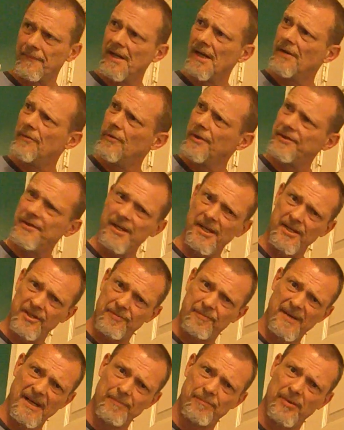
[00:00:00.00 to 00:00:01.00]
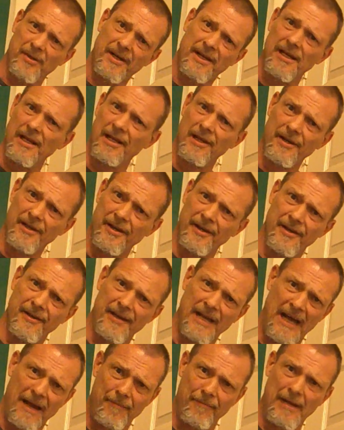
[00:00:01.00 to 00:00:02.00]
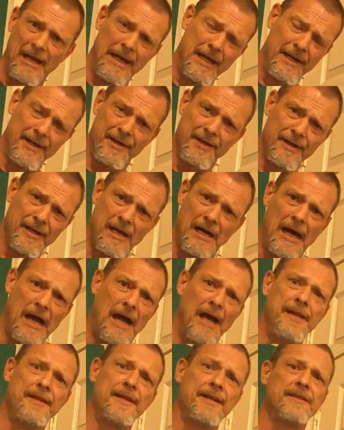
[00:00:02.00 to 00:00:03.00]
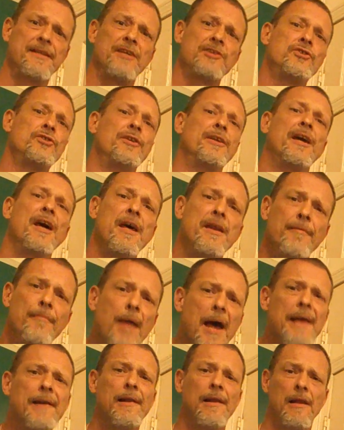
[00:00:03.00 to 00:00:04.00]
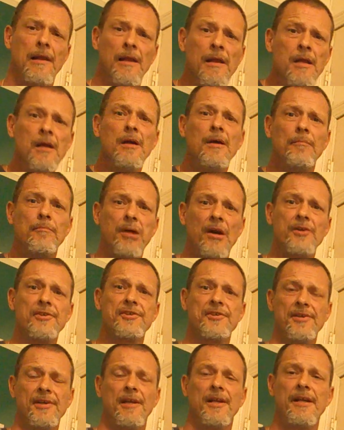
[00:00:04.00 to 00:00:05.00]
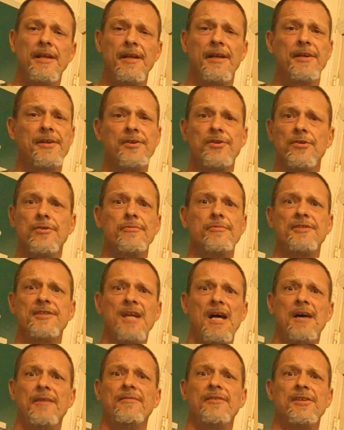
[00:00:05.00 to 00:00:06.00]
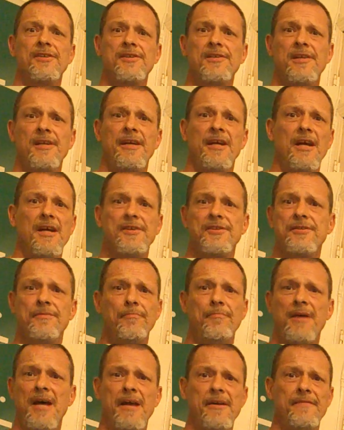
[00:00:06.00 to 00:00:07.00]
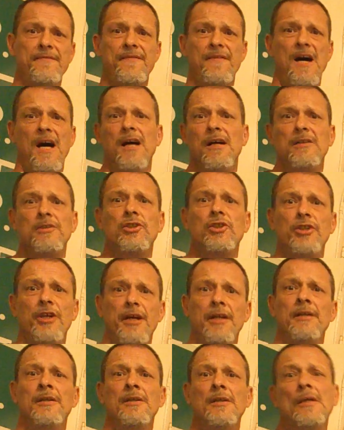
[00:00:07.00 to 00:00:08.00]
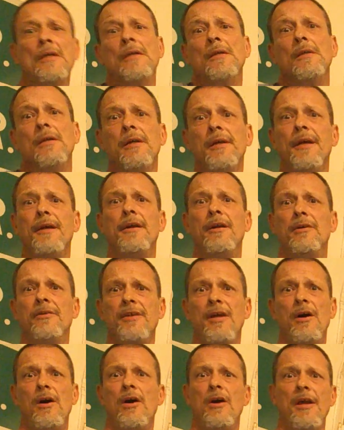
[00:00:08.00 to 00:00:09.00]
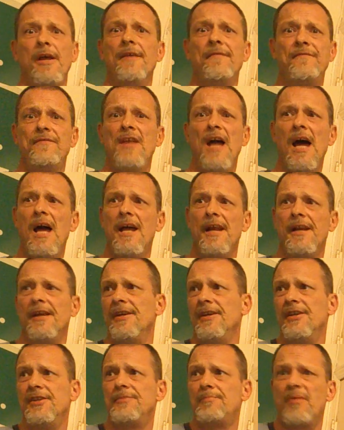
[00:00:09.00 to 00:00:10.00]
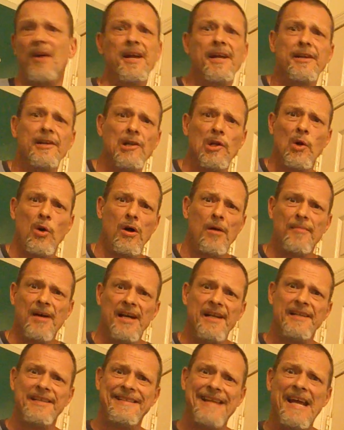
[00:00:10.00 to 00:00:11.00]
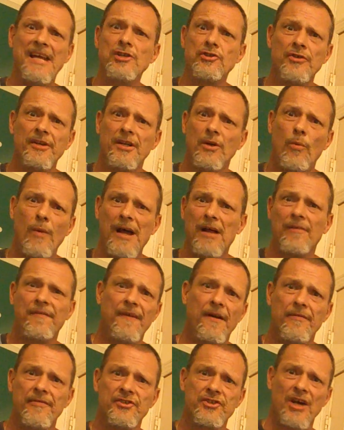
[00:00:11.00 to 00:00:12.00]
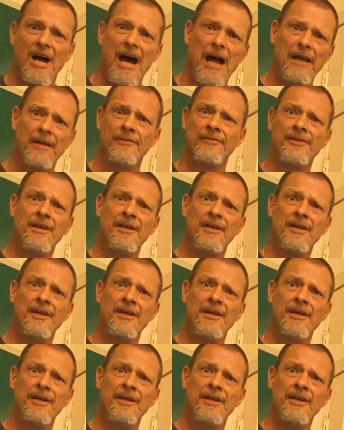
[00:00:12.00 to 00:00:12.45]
With these people killing that man, I think they should have got a medal. Personally, the dude was obviously on some pedophile shit. If not, he's breaking the law by endangering the welfare of a child.